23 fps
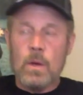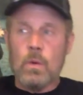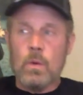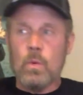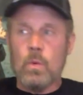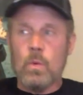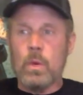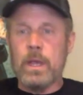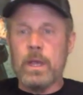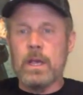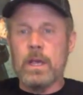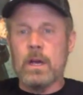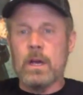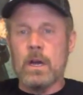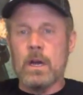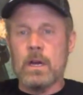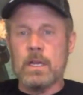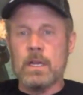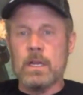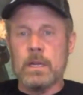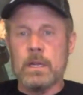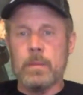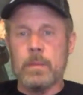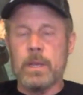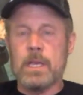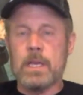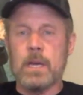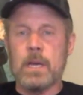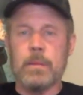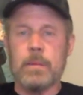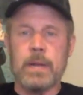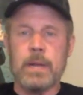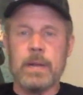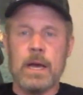We are going to be
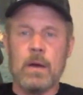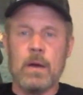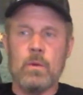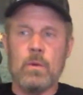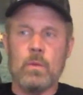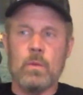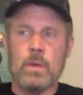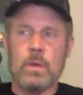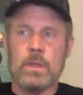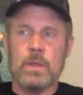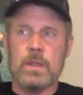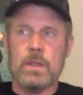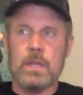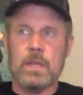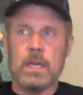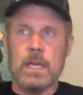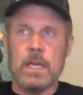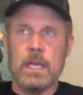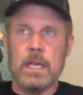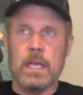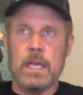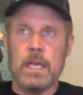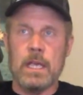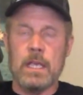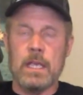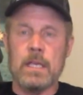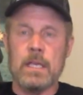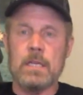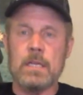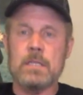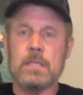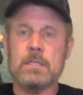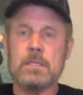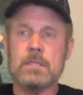coming out with
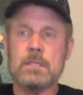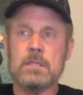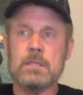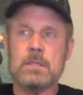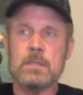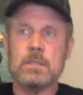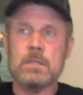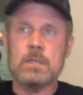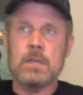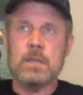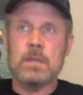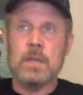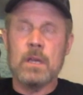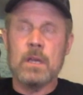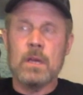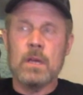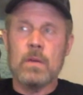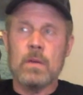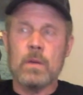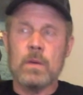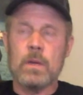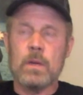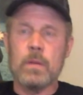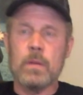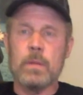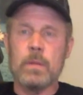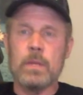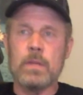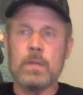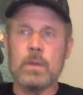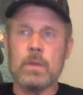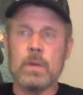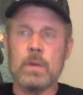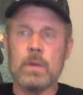we're going to
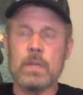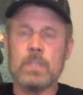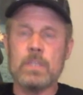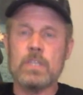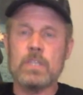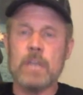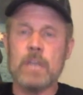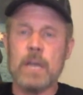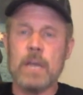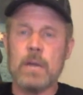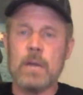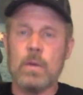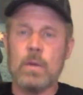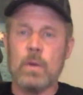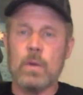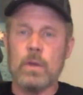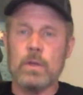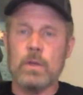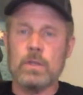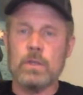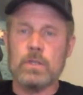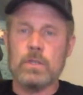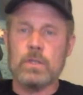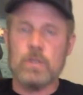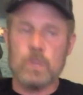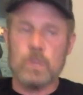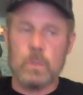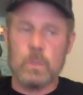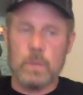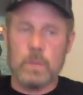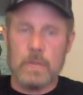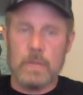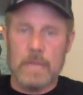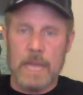be doing a Shadow Warrior
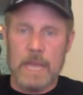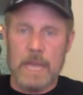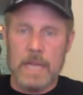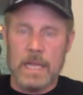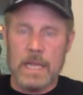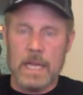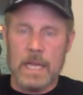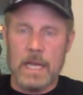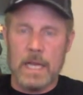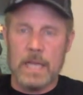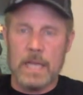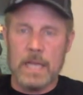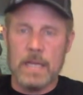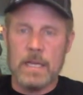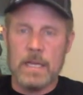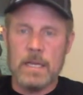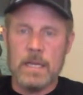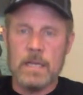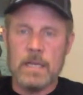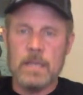shirt with 9 line.